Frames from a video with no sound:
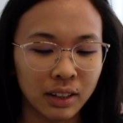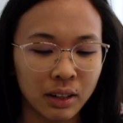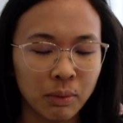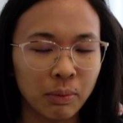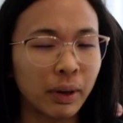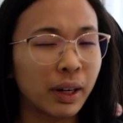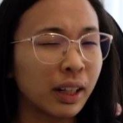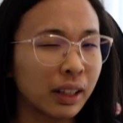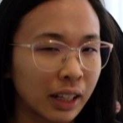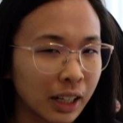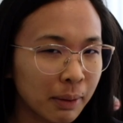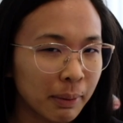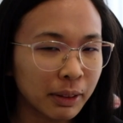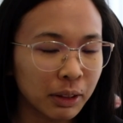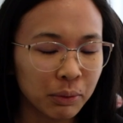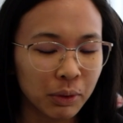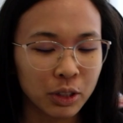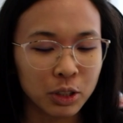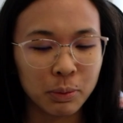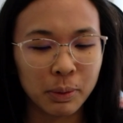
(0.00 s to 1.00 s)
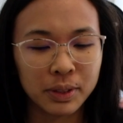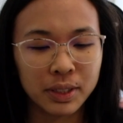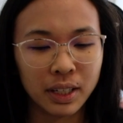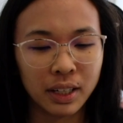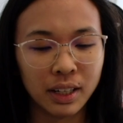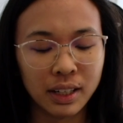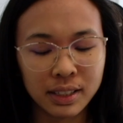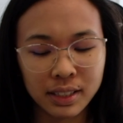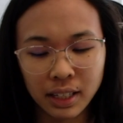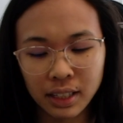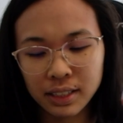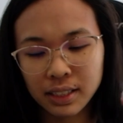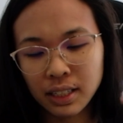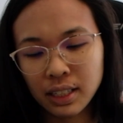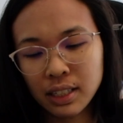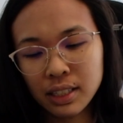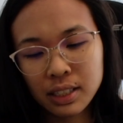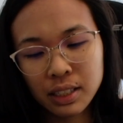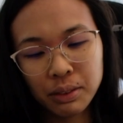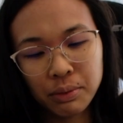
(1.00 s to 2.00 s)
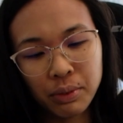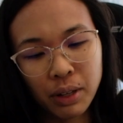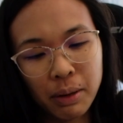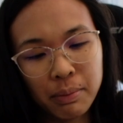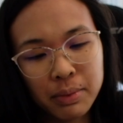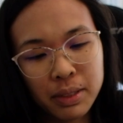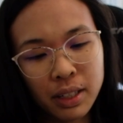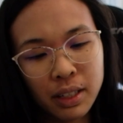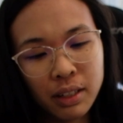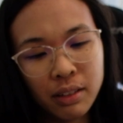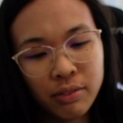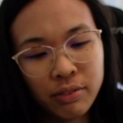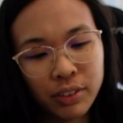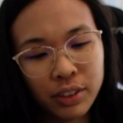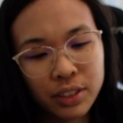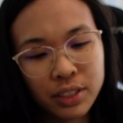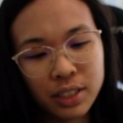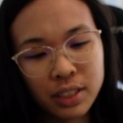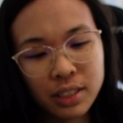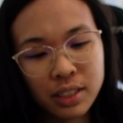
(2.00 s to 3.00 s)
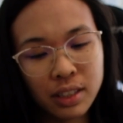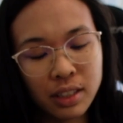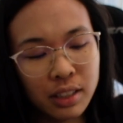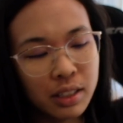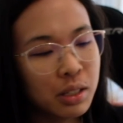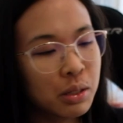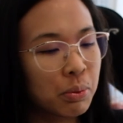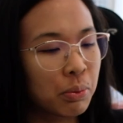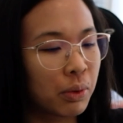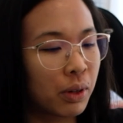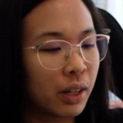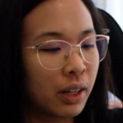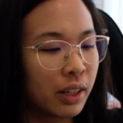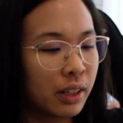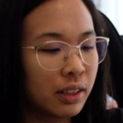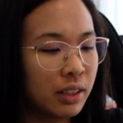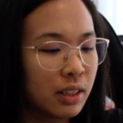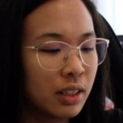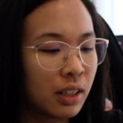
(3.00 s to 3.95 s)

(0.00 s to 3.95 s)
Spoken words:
what I like about the Roche-Posay is that it's easily rubbed in versus this one.